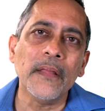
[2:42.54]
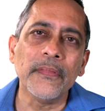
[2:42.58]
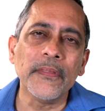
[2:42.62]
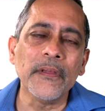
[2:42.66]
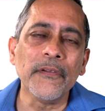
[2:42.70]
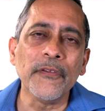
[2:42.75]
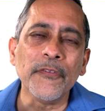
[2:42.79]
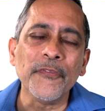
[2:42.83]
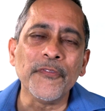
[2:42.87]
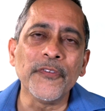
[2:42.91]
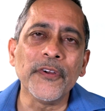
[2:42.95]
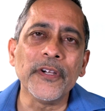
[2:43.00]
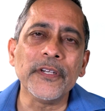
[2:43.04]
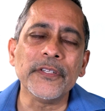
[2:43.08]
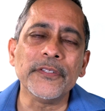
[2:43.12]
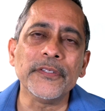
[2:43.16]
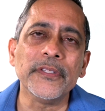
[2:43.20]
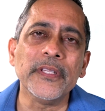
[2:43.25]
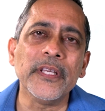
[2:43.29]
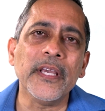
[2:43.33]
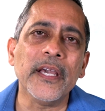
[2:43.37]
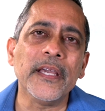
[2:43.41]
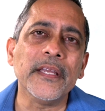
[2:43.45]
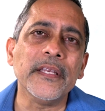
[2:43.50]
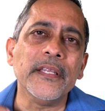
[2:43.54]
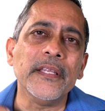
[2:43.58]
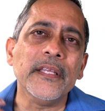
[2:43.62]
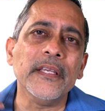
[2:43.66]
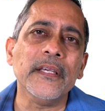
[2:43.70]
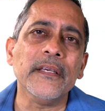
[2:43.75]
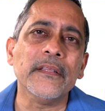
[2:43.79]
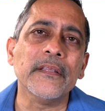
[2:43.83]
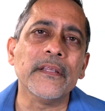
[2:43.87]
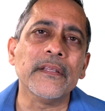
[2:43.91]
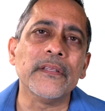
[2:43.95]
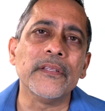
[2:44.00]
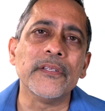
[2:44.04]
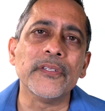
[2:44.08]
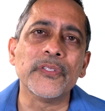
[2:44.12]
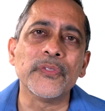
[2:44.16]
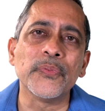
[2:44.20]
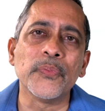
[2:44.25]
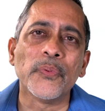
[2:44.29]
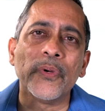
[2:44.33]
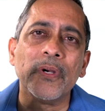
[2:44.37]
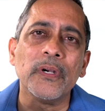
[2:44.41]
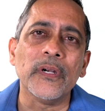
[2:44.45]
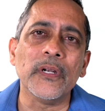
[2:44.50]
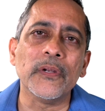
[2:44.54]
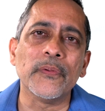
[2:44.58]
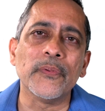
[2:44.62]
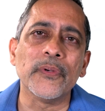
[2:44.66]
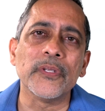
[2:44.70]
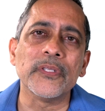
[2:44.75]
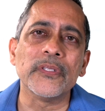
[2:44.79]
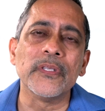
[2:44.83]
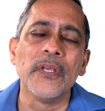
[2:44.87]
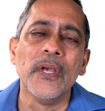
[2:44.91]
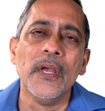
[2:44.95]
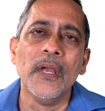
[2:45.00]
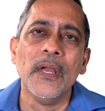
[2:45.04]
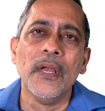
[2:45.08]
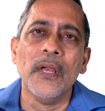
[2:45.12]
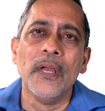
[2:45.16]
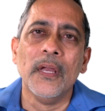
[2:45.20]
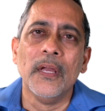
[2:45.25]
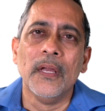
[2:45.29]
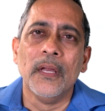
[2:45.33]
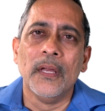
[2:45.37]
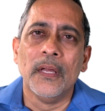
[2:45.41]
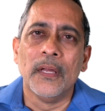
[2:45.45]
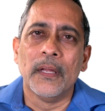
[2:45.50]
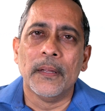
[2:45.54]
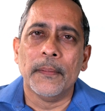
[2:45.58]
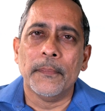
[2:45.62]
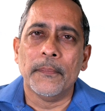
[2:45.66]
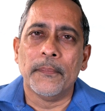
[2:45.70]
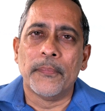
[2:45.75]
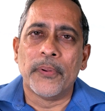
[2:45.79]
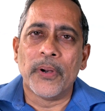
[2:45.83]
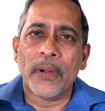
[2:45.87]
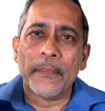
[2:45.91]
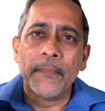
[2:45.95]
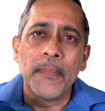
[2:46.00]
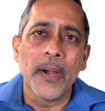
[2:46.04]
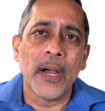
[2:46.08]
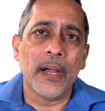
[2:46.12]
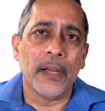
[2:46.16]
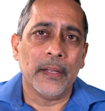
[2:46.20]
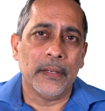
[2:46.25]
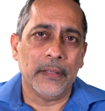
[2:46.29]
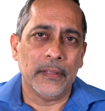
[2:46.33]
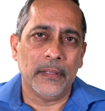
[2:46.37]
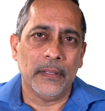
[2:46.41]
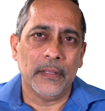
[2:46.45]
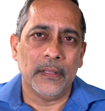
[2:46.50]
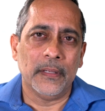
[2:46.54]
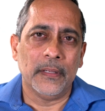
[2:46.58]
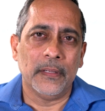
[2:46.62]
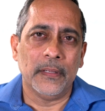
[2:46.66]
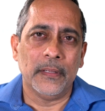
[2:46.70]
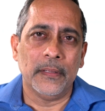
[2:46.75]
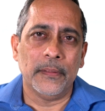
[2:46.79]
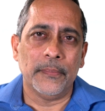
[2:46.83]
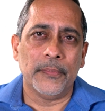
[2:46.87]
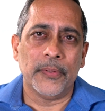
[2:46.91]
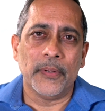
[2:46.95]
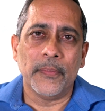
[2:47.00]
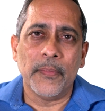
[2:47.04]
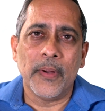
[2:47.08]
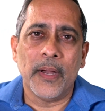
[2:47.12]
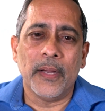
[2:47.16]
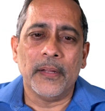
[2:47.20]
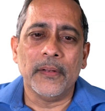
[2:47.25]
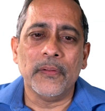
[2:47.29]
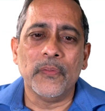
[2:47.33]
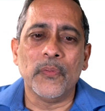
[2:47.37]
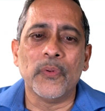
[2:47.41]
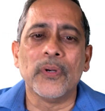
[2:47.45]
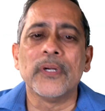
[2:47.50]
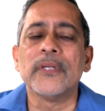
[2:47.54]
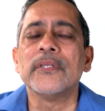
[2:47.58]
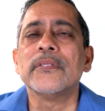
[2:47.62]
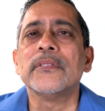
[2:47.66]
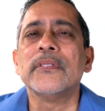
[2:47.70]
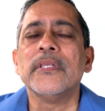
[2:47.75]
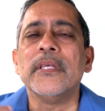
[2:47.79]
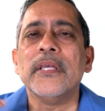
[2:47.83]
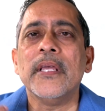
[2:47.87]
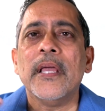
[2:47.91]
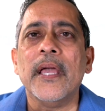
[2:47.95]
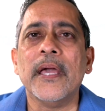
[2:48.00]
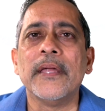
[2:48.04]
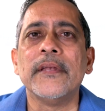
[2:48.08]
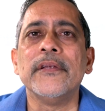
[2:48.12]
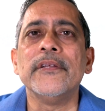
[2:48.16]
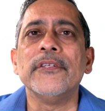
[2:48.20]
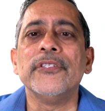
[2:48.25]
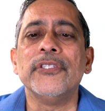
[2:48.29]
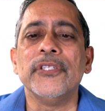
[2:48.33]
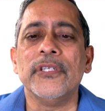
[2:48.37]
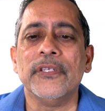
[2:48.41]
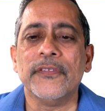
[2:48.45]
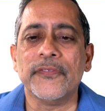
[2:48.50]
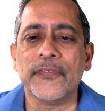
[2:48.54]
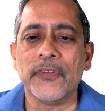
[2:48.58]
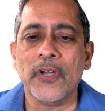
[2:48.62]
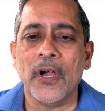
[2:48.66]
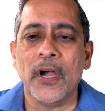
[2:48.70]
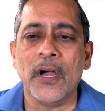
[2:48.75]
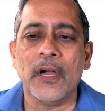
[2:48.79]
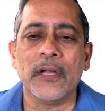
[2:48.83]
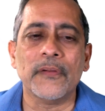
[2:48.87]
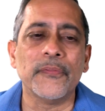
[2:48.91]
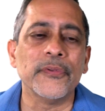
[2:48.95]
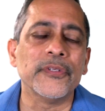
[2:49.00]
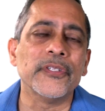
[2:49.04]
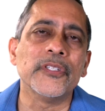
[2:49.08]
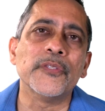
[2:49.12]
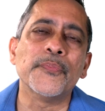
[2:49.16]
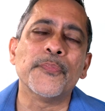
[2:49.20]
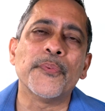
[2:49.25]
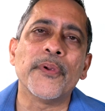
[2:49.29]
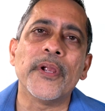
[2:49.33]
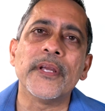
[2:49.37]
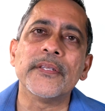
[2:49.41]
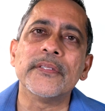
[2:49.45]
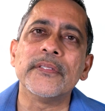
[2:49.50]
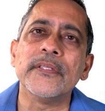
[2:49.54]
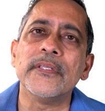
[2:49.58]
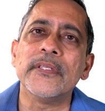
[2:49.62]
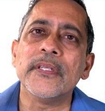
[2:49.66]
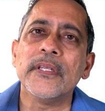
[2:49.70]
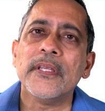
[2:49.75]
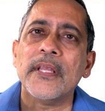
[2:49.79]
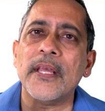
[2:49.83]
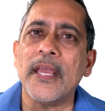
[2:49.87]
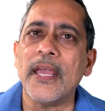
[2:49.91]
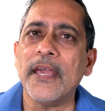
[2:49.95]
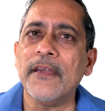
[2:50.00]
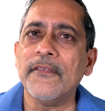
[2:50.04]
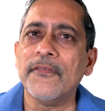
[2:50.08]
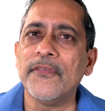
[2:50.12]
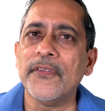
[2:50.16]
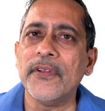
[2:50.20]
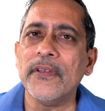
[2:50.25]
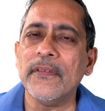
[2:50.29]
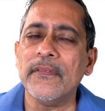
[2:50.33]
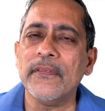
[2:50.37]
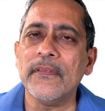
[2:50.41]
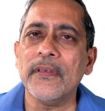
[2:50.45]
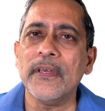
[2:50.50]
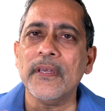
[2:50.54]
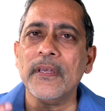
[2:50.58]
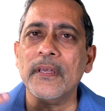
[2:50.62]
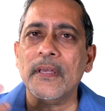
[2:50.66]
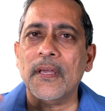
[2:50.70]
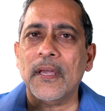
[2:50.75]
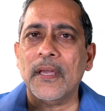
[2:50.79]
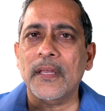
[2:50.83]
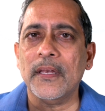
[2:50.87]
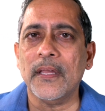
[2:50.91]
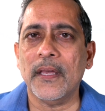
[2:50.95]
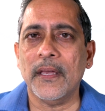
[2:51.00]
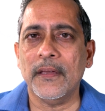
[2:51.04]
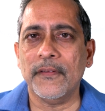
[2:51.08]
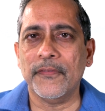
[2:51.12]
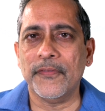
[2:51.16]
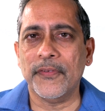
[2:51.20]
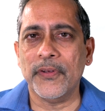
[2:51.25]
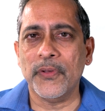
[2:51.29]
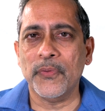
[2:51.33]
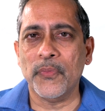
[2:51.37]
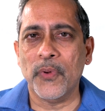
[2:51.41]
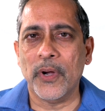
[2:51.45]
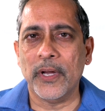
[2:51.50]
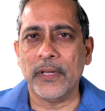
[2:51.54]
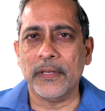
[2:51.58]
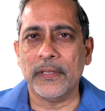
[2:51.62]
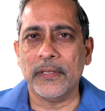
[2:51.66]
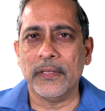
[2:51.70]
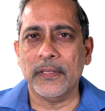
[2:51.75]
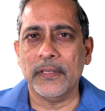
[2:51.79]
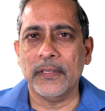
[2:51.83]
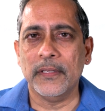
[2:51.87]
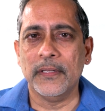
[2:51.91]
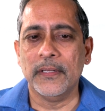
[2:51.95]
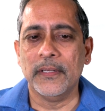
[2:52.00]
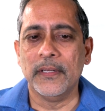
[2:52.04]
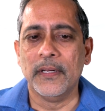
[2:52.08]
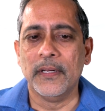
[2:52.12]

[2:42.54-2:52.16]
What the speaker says: They referred to the idea that this world was Brahman. Brahman was the energy of God, which is present in everything and everyone.